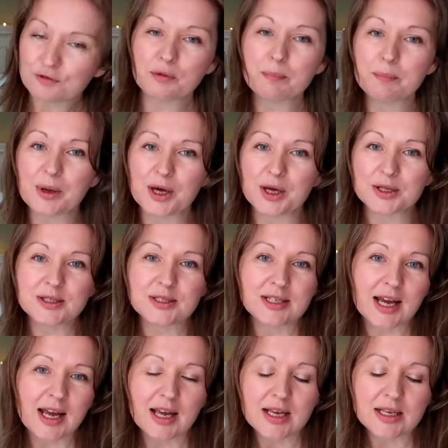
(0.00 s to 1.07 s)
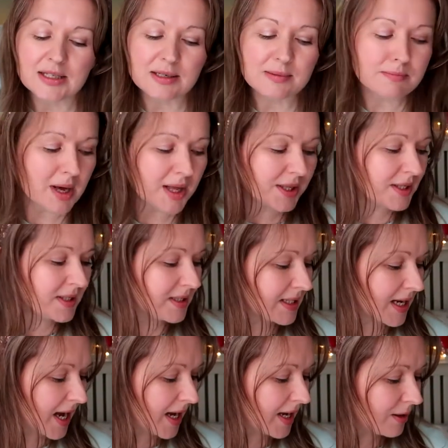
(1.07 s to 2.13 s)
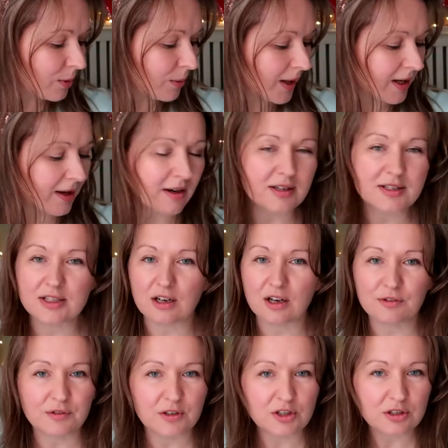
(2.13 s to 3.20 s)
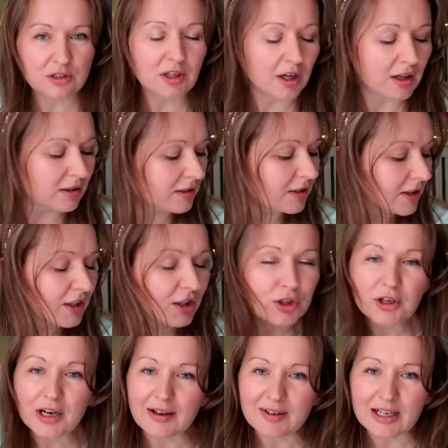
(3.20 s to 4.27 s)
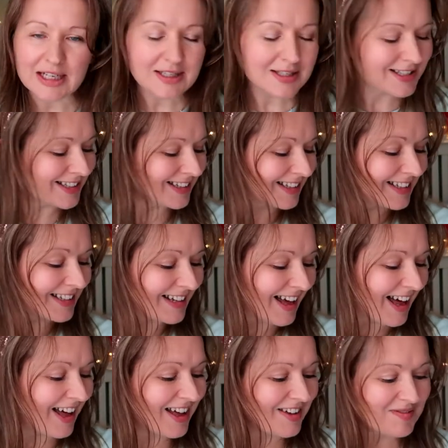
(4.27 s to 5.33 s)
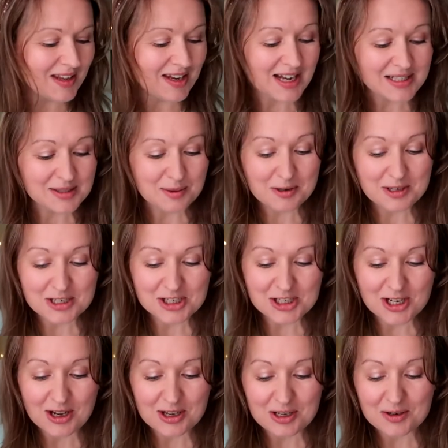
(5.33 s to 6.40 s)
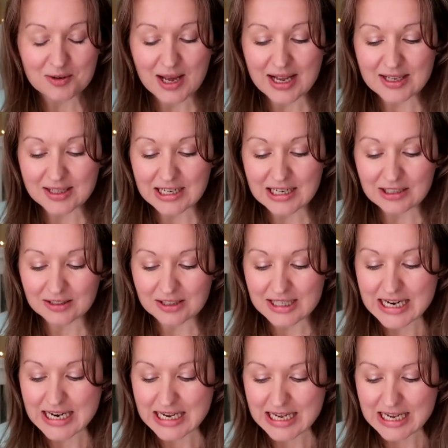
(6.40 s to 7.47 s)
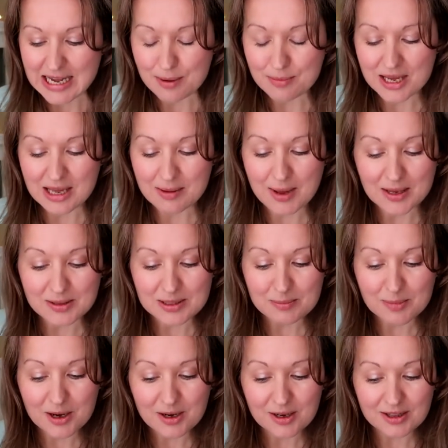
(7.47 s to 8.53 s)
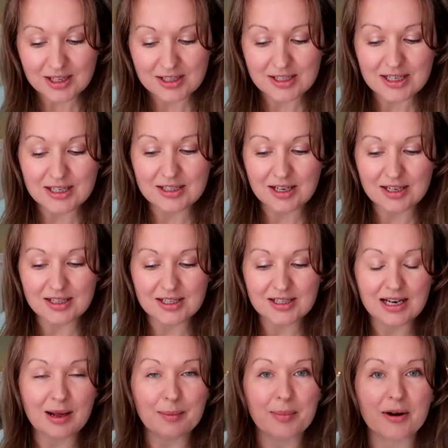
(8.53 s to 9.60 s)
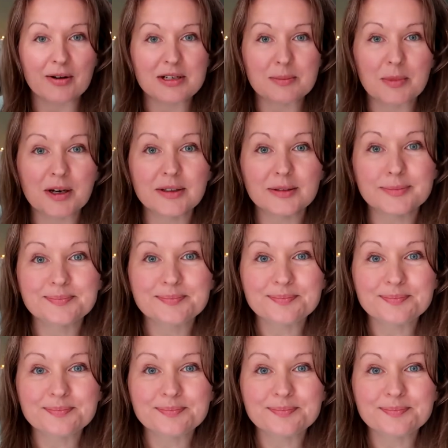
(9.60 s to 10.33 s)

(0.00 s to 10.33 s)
of birthdays and Mother's Day and all that kind of stuff, because you know, gotta have a list. The next one I'm gonna show you is a little dinky Mickey Mouse mug. This is a Disneyland Paris mug.